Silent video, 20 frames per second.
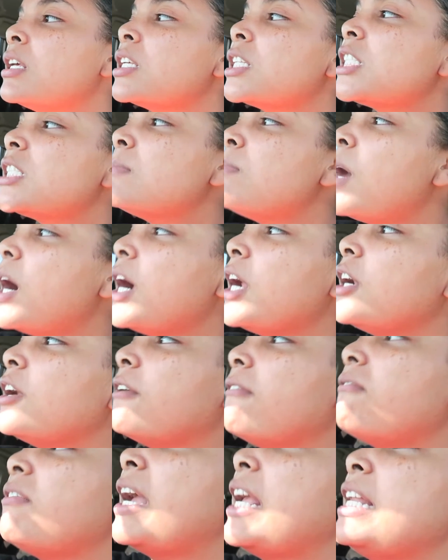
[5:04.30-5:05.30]

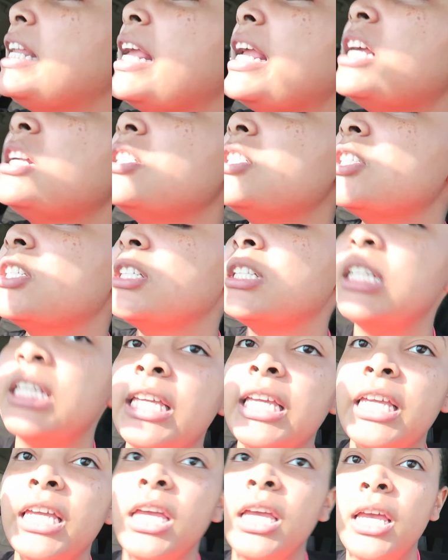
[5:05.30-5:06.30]
smarter
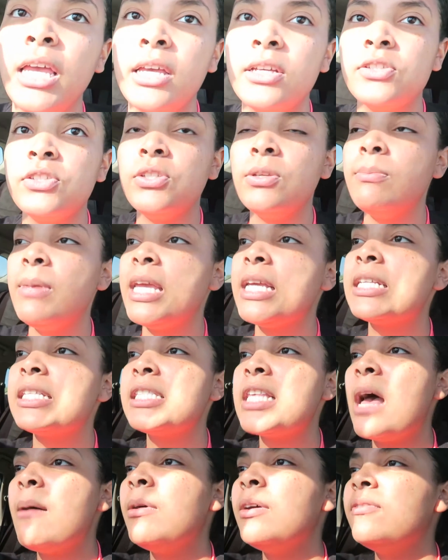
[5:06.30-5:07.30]
financially to make
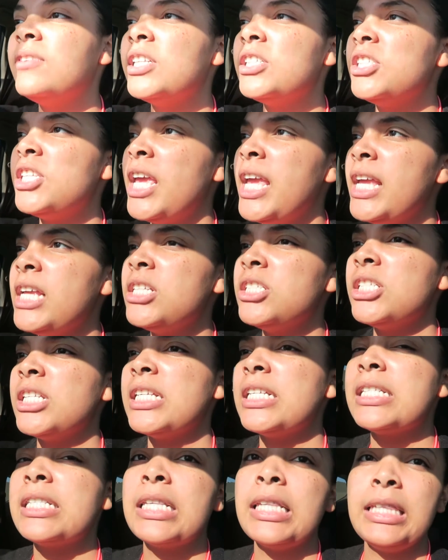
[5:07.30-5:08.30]
some of the
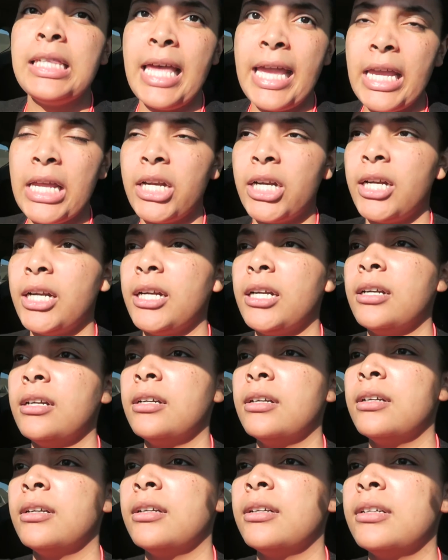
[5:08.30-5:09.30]
changes
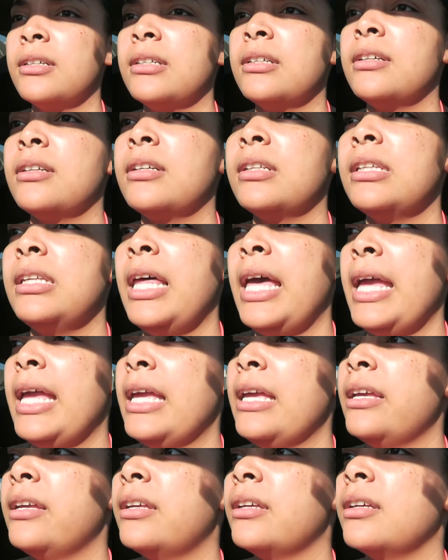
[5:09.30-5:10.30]
later.
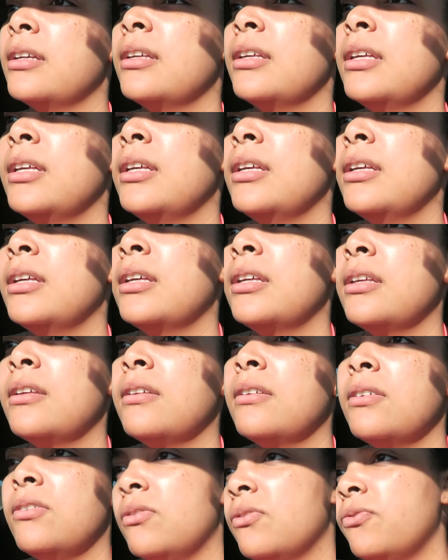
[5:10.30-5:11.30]
Like,
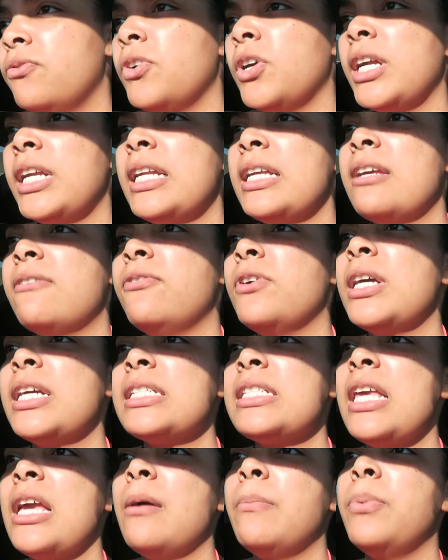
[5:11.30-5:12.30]
for
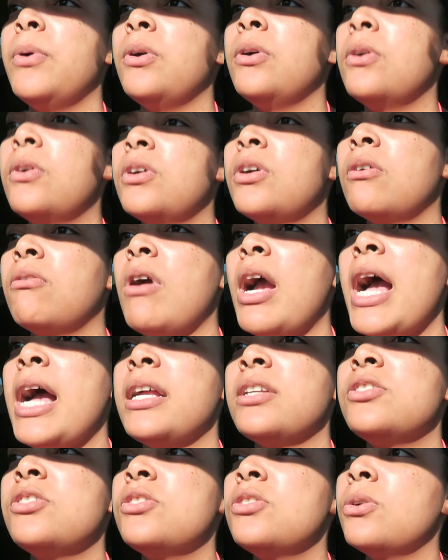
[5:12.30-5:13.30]
example,
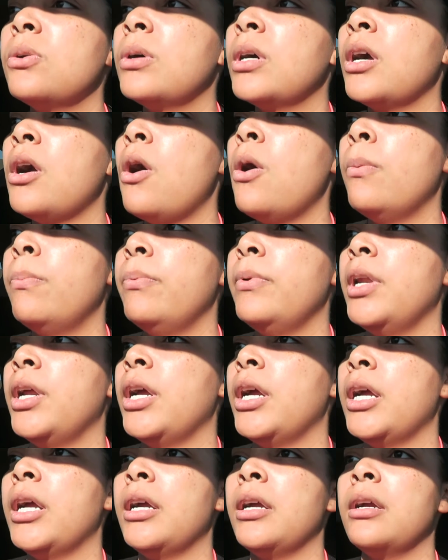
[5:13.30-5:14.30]
garage door
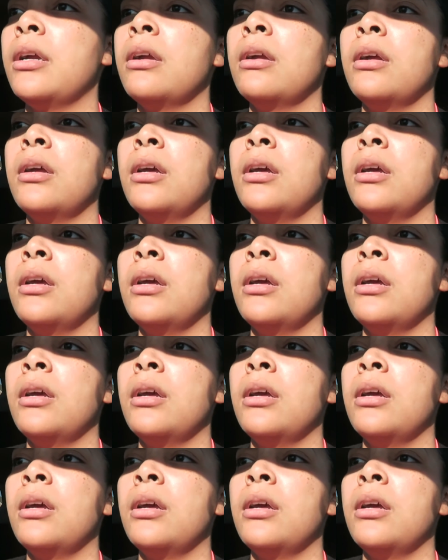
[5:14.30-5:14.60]
opener,